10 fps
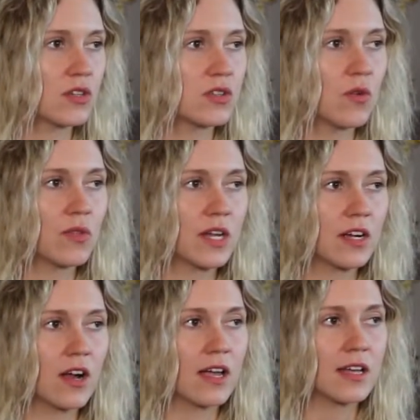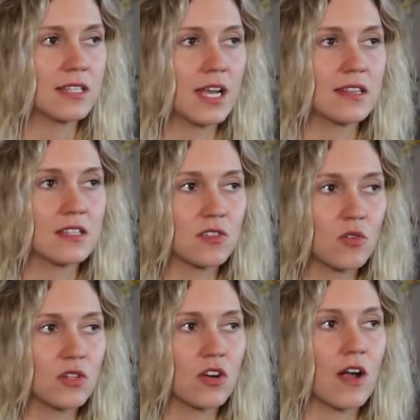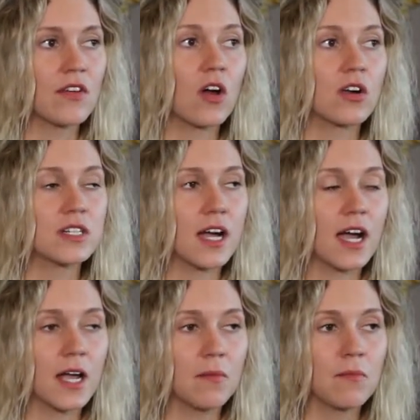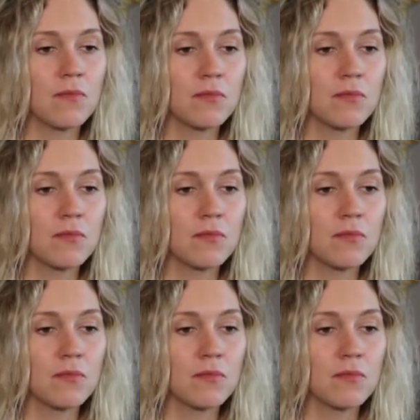So they're saying that stores are having a hard time